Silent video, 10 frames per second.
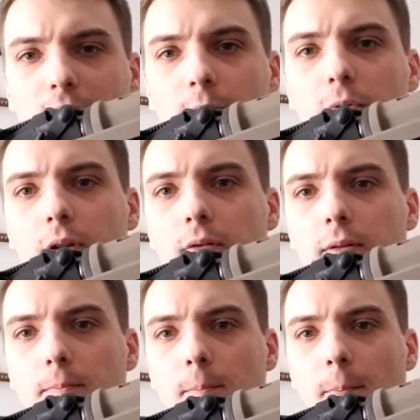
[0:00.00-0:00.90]
MOE
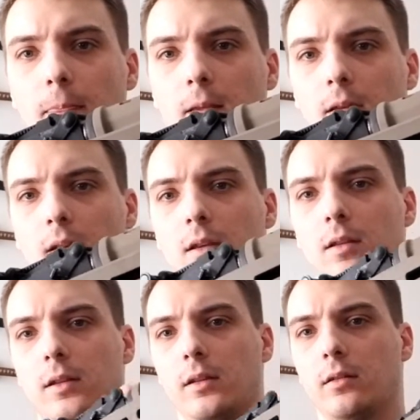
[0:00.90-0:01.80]
grip.
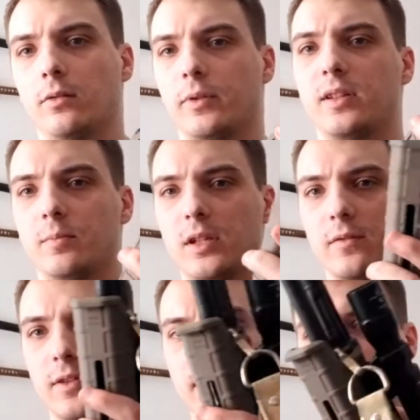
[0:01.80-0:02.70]
And the reason being
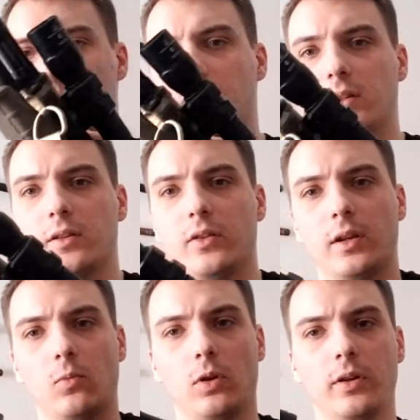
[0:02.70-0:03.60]
for that is because I
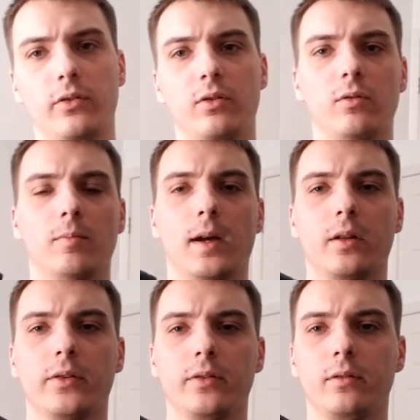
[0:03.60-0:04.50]
wanted to
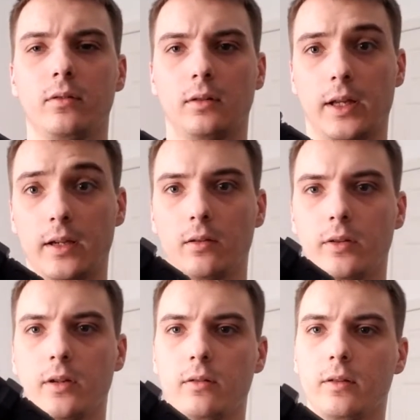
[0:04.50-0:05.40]
mount a light on
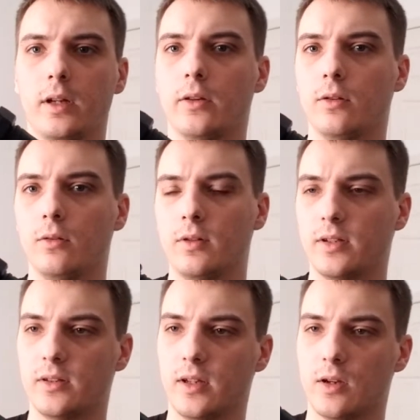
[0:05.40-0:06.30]
here, and I do. This
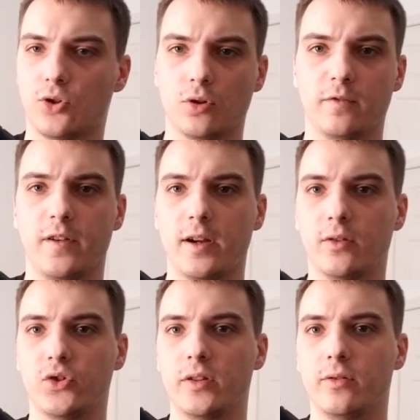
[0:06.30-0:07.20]
is a Surefire
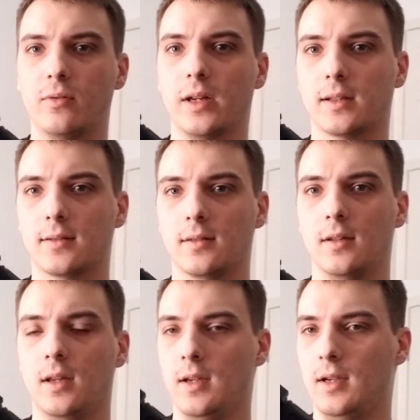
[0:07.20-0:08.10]
G2X.
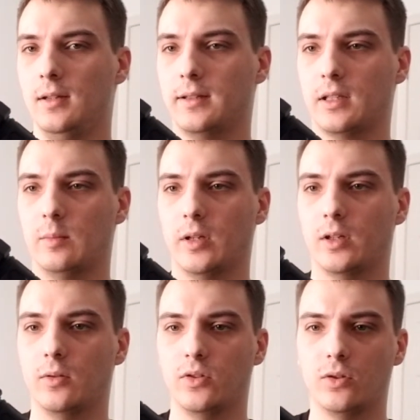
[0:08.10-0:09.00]
That's kind of my
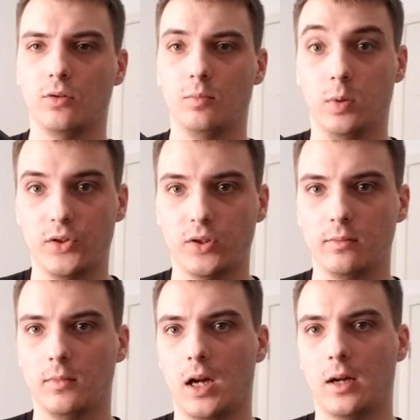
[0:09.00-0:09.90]
go-to
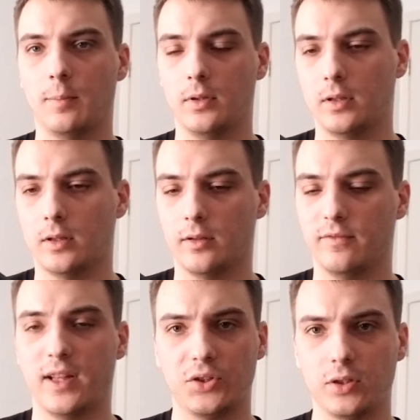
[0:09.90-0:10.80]
budget
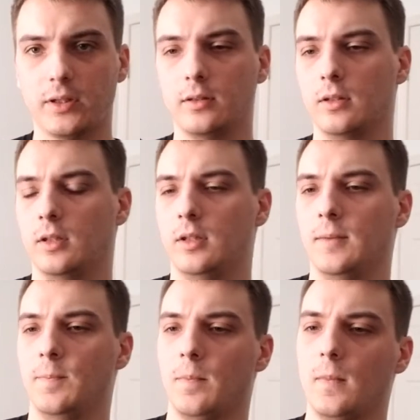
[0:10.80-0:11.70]
flashlight.
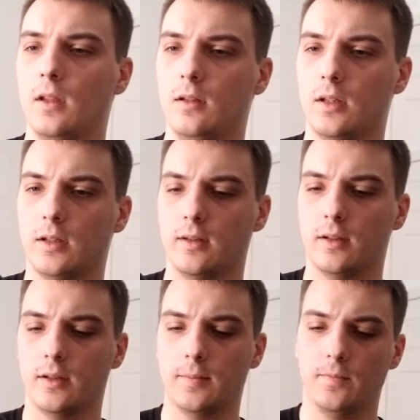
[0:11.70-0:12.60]
And
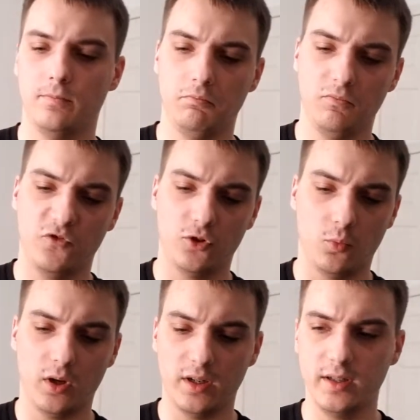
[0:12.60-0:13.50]
for
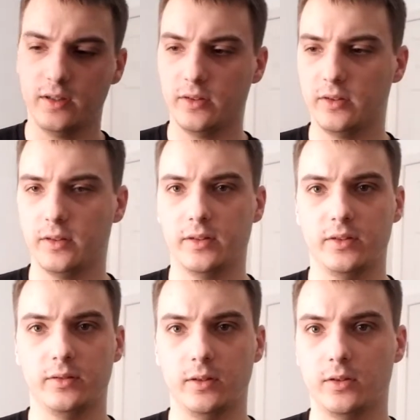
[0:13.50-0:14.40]
what it is,
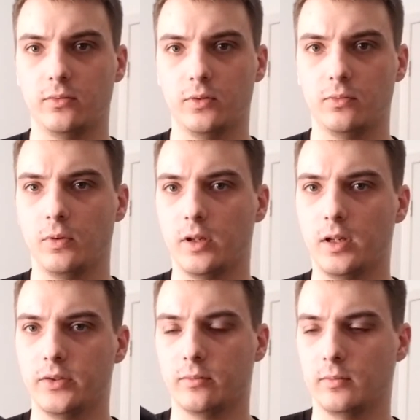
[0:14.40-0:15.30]
it's really
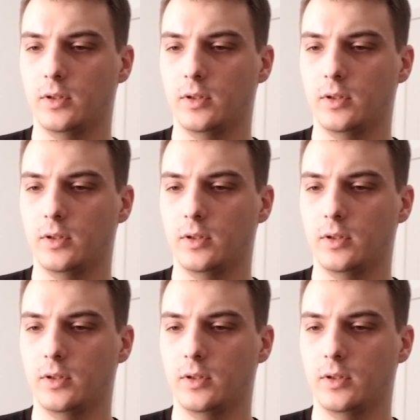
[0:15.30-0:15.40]
awesome.